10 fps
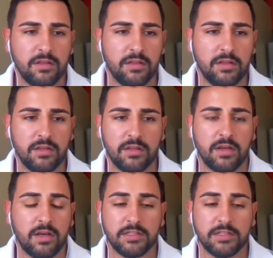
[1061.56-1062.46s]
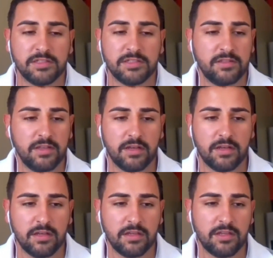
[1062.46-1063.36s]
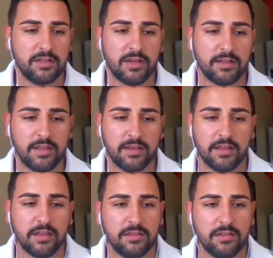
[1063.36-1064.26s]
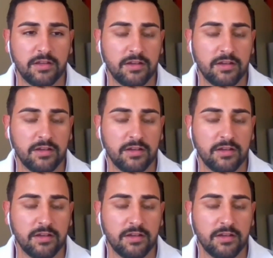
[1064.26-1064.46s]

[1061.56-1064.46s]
No, I just, I think,